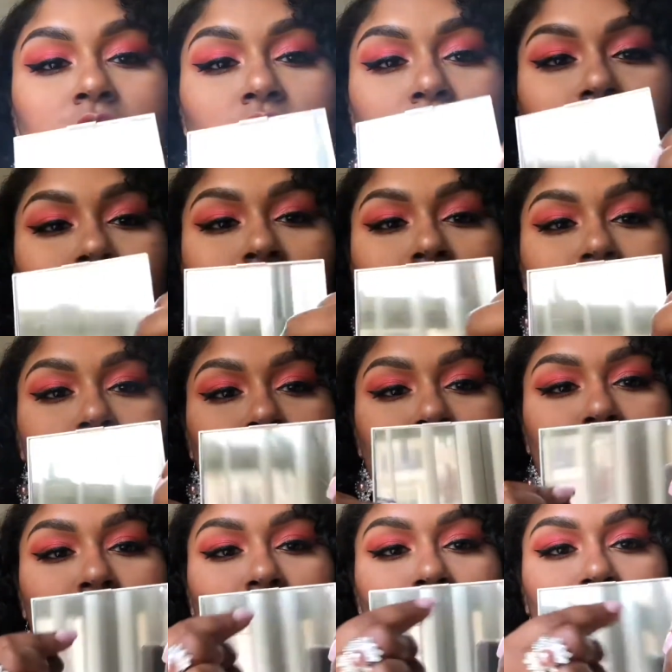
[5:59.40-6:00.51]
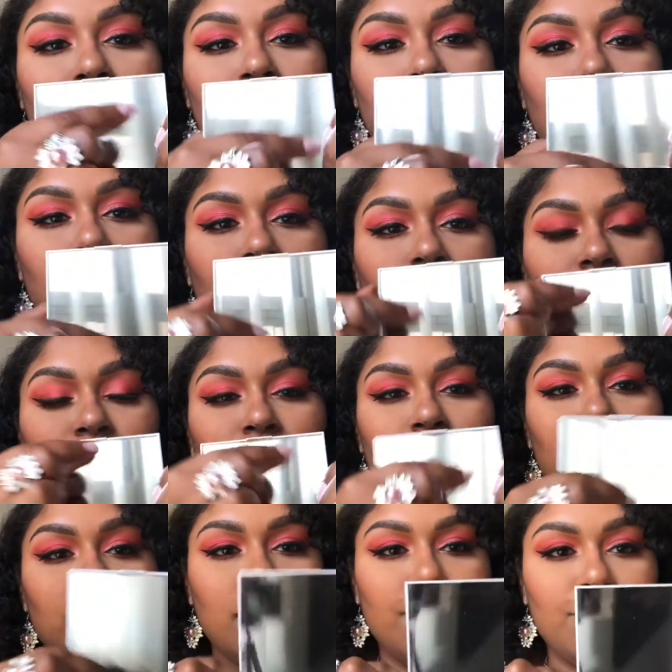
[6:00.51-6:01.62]
It also comes with the
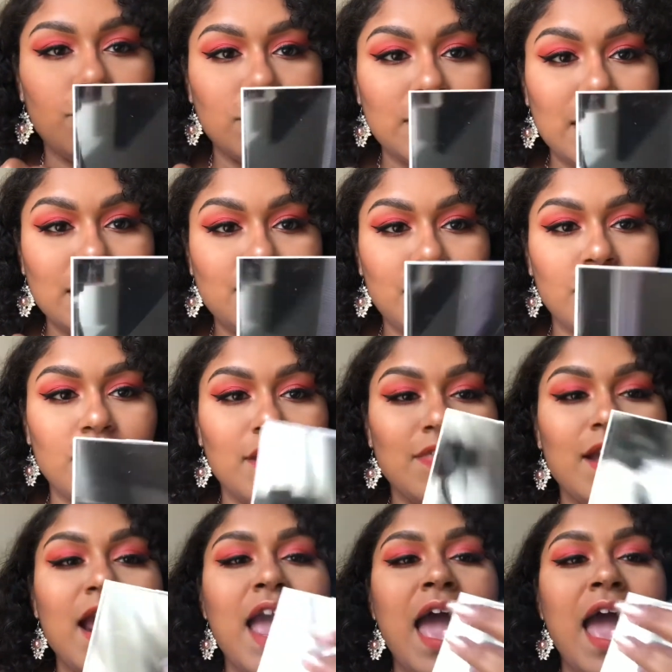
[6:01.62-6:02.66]
full-size mirror in there.